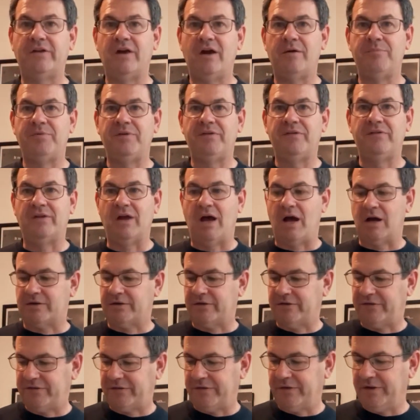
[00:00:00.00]
up is
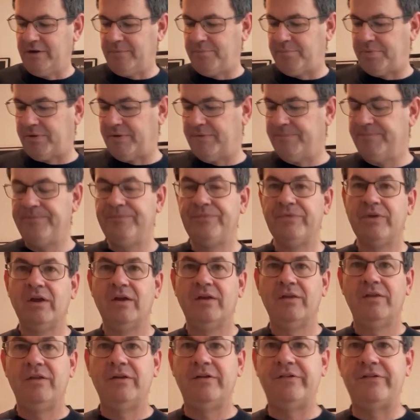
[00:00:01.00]
Dr. Sleep.
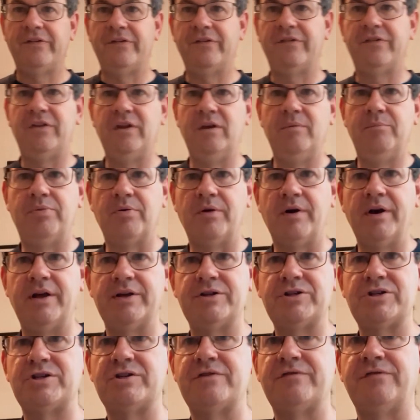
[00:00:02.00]
This is the
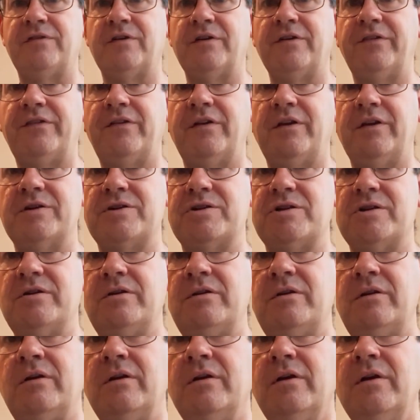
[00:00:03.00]
British first
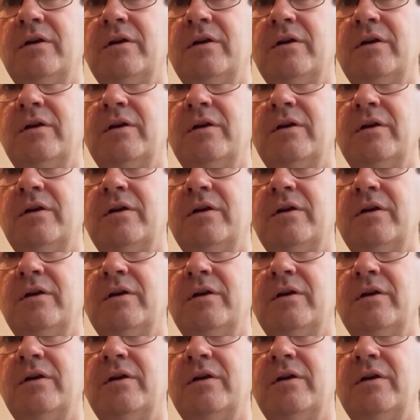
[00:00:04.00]
edition,